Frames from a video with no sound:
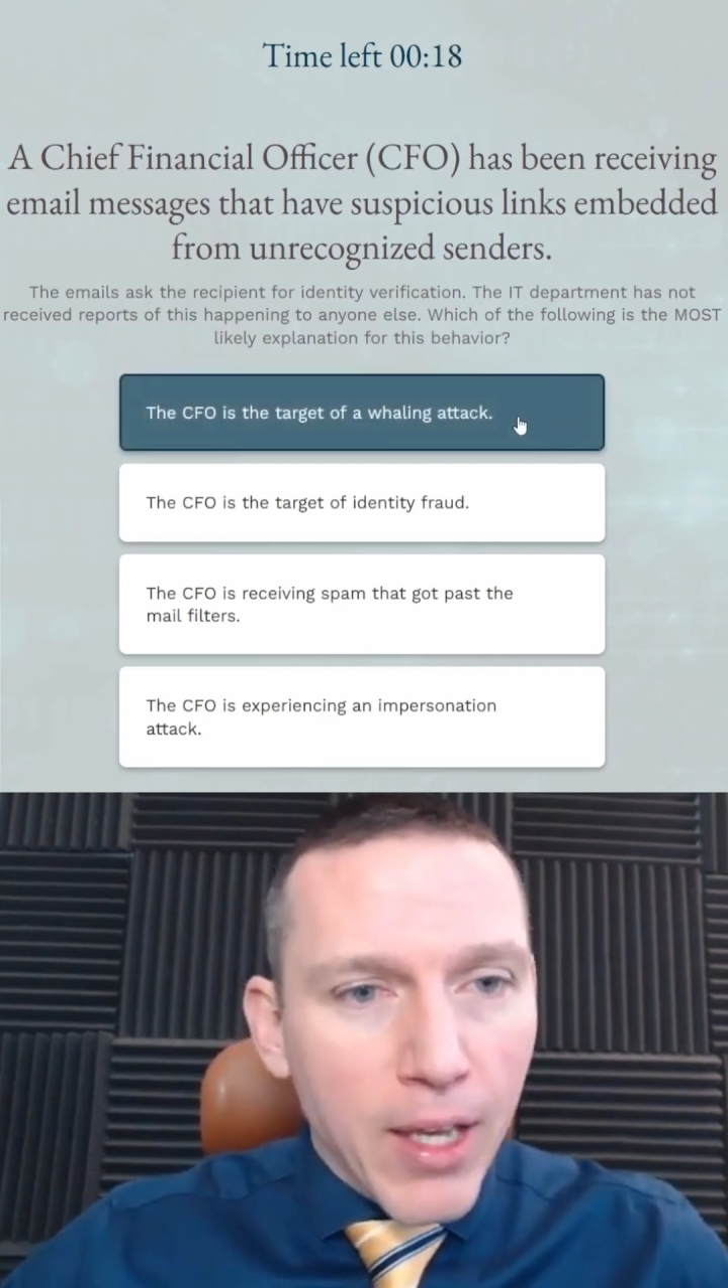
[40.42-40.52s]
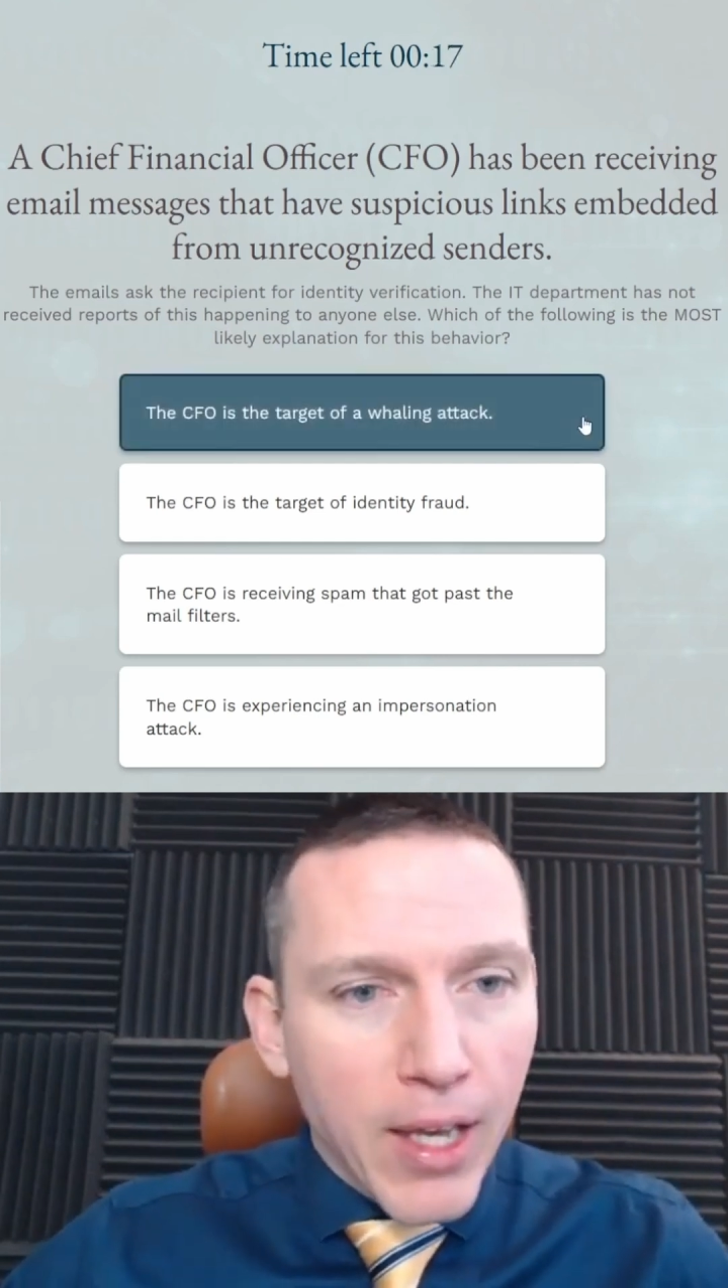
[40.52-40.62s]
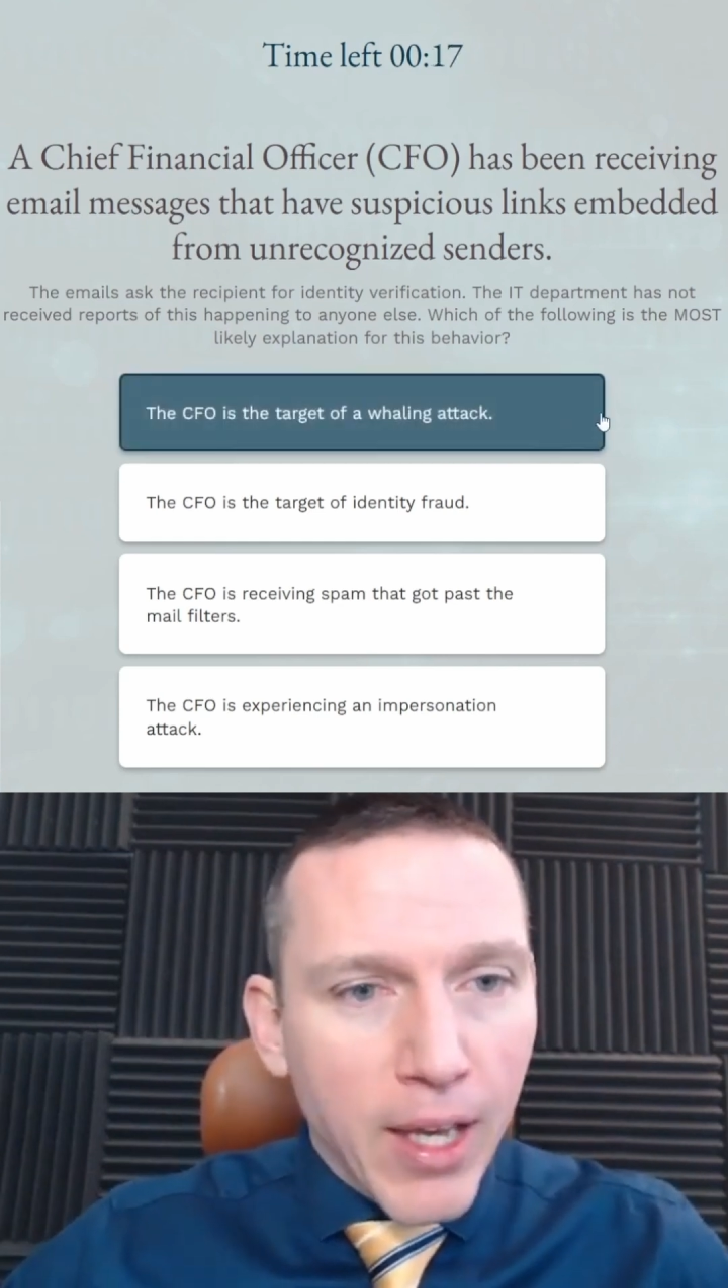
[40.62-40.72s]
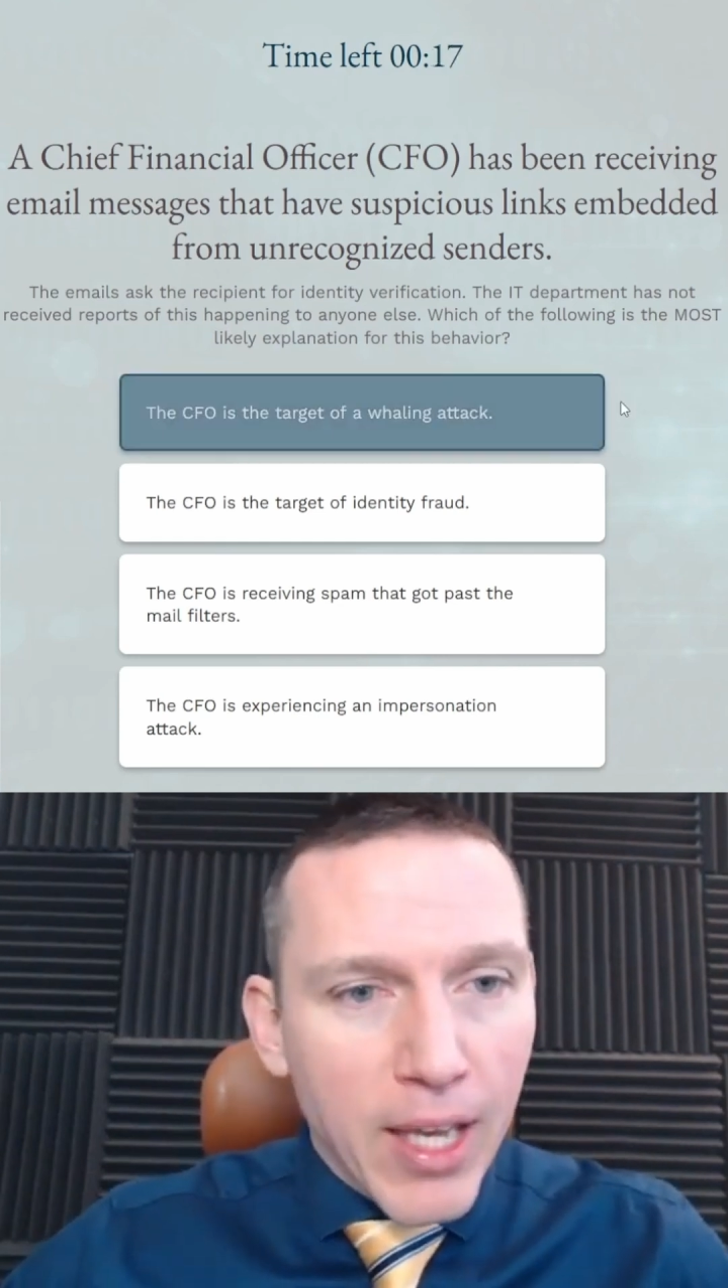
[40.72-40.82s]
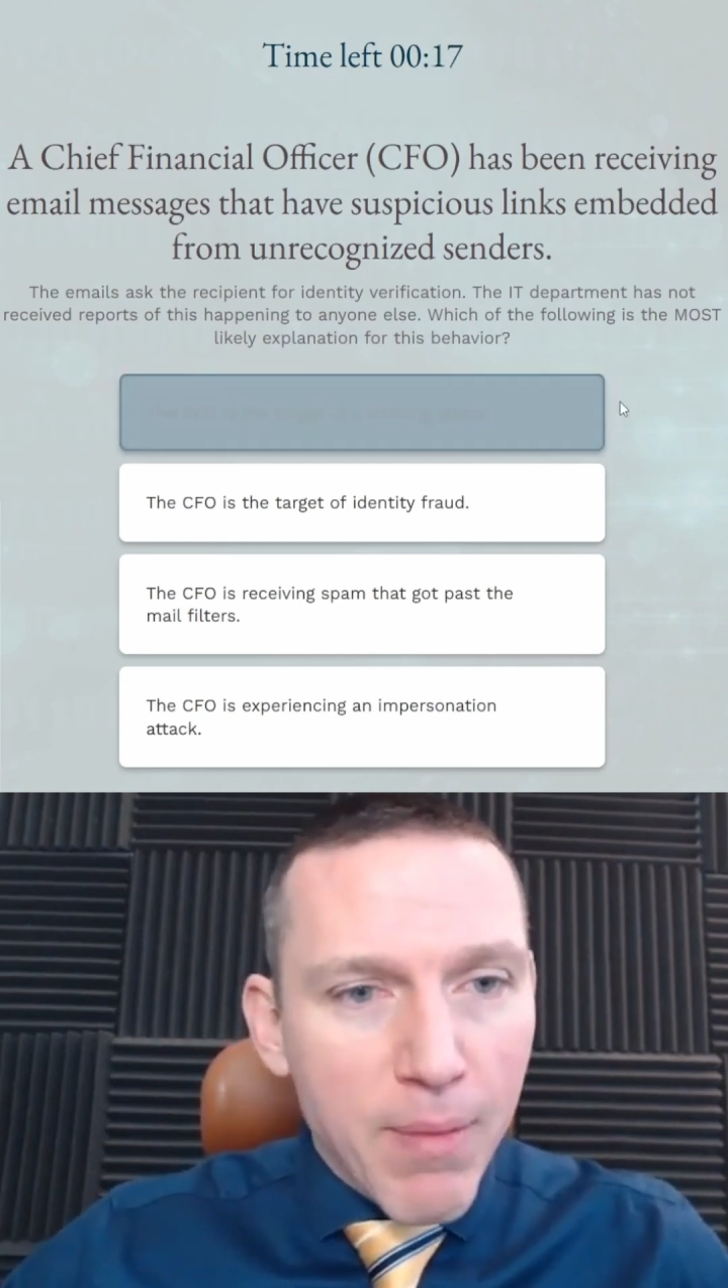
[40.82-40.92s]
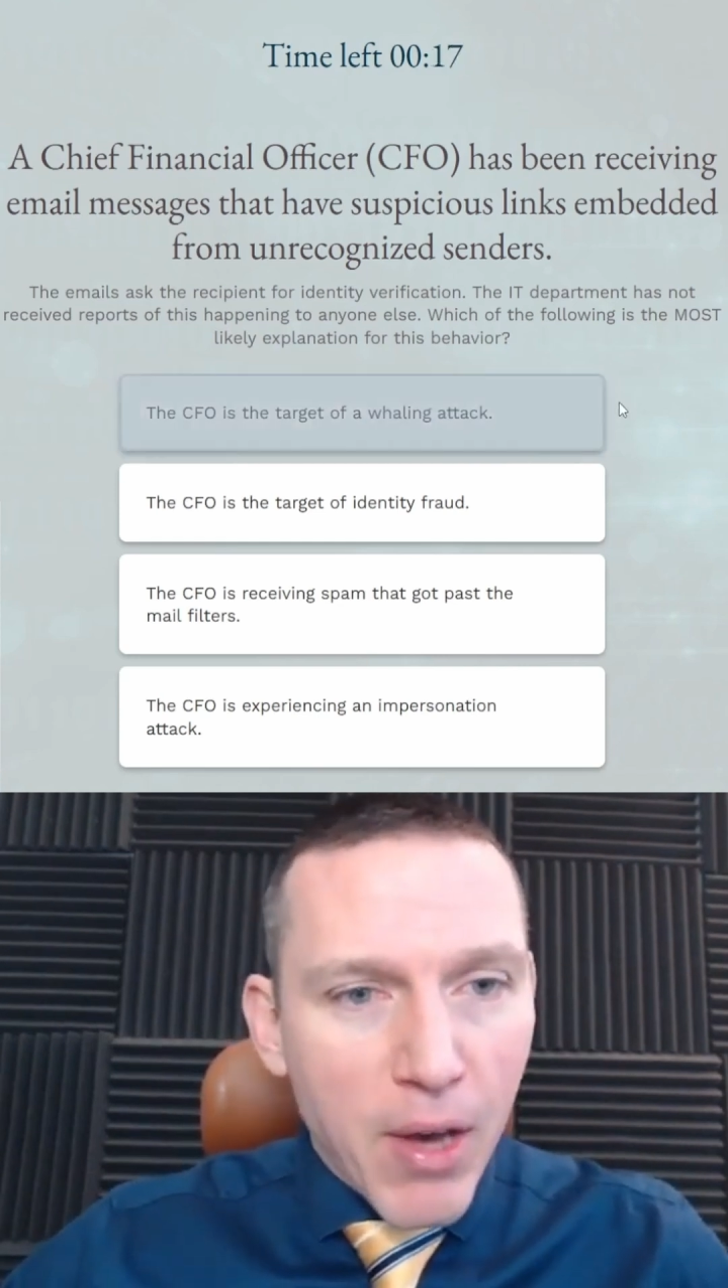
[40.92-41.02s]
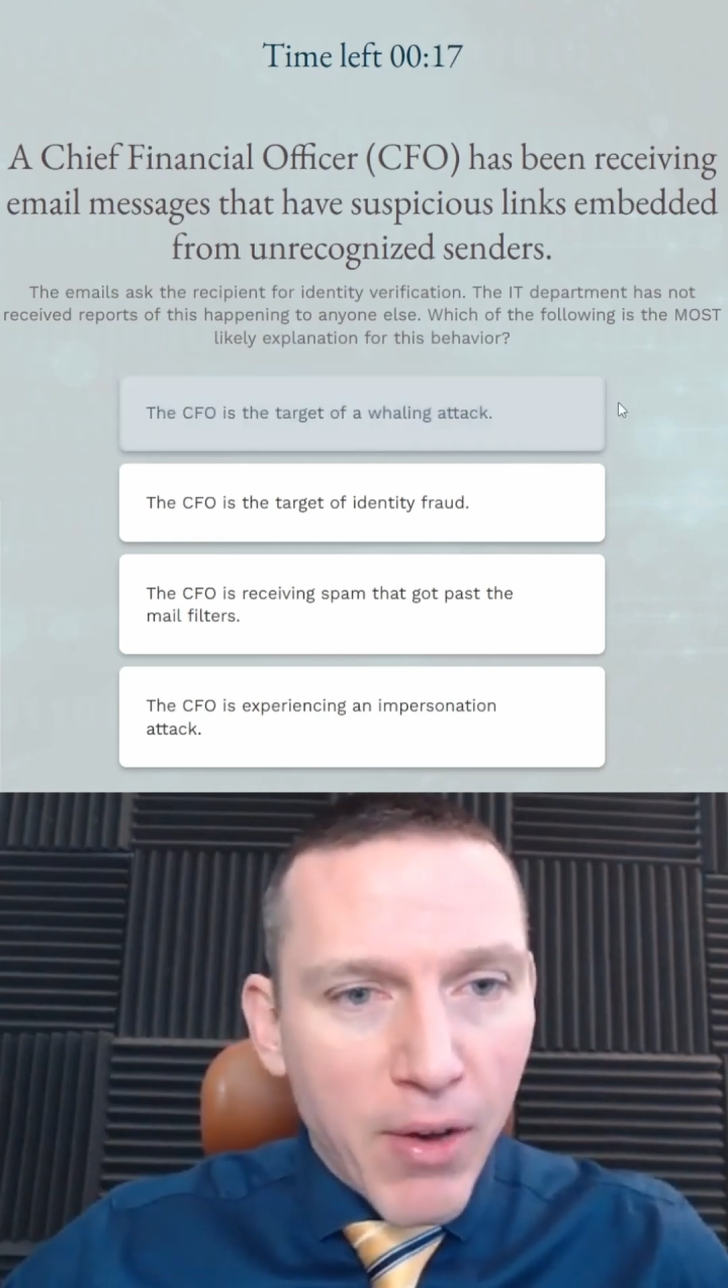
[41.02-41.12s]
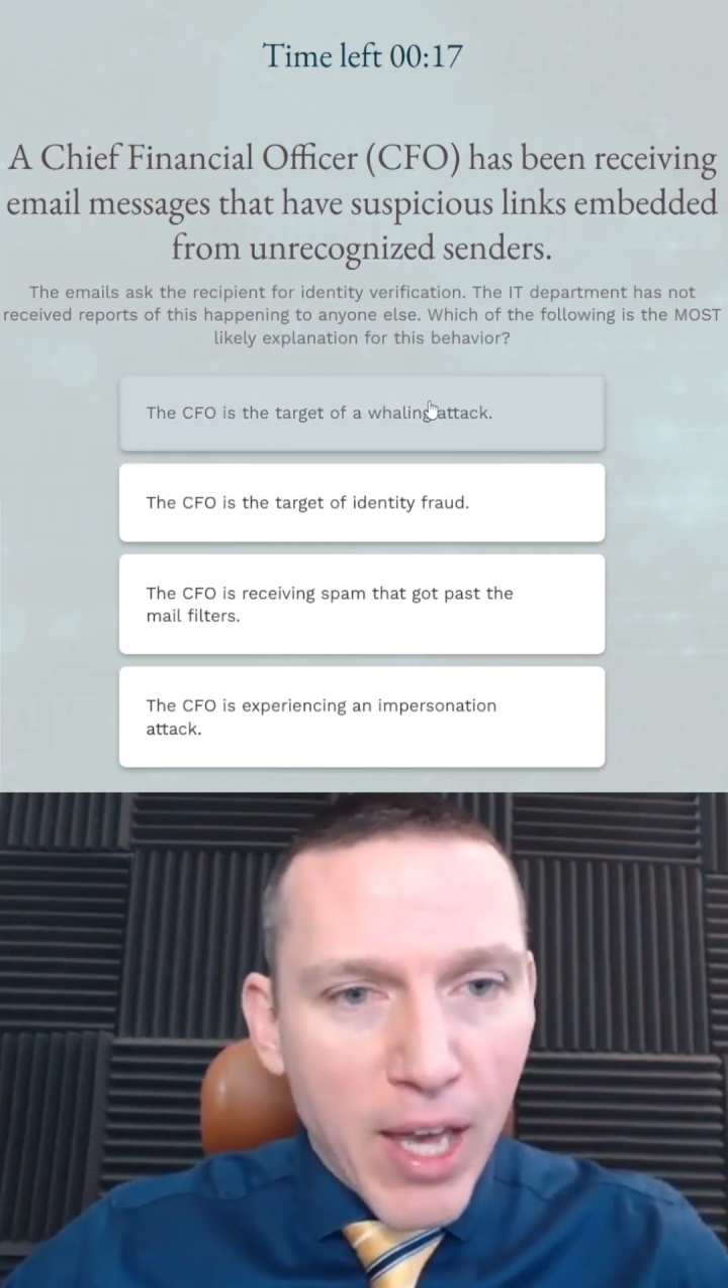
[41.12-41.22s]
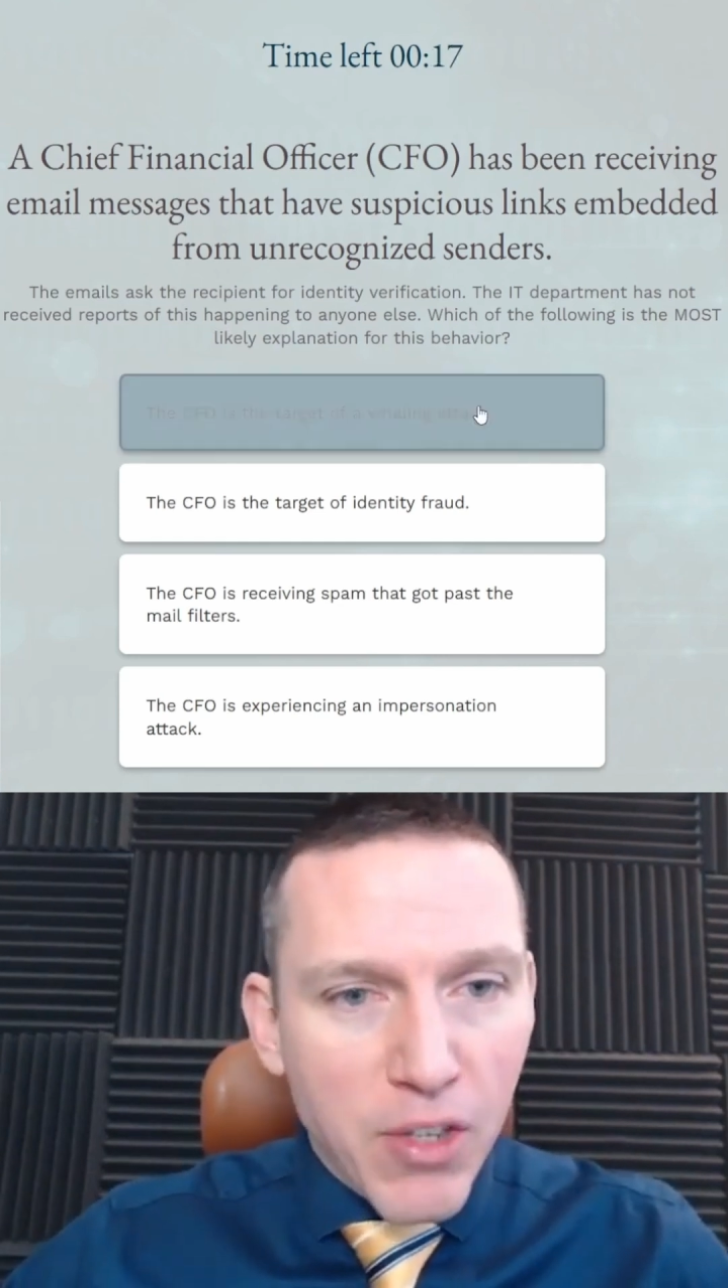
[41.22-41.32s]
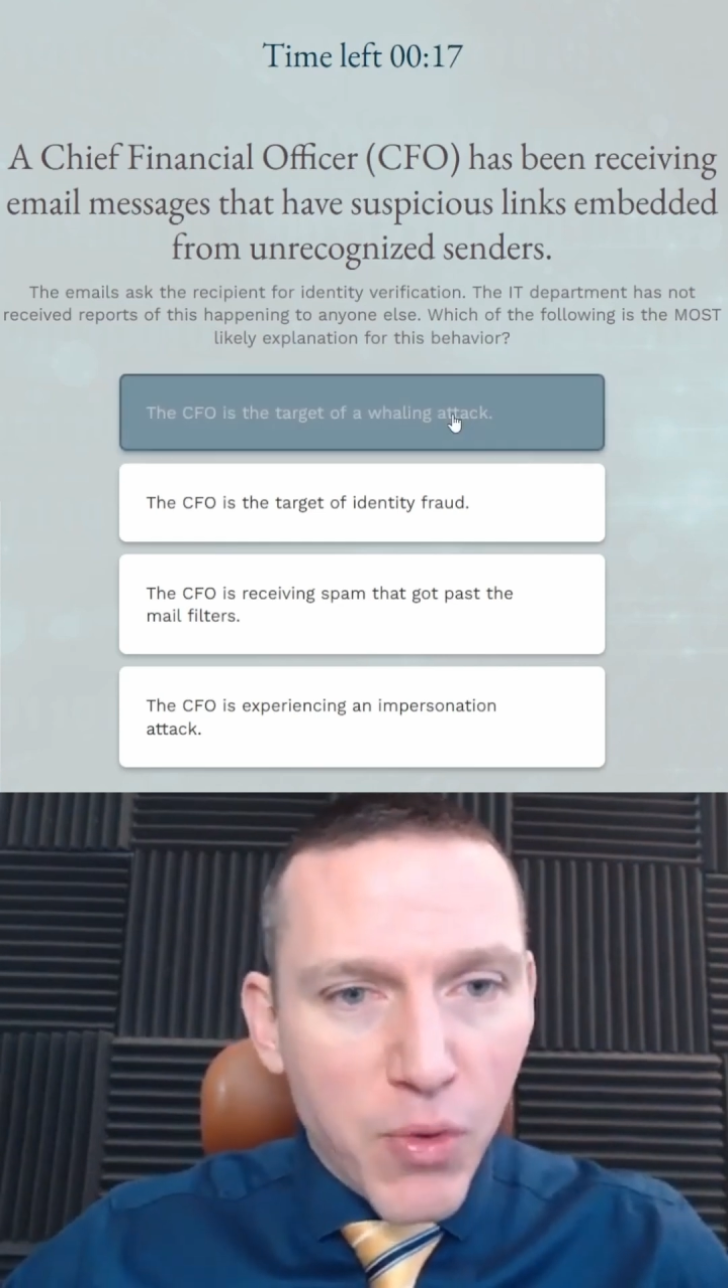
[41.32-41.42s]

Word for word: Uh, email asks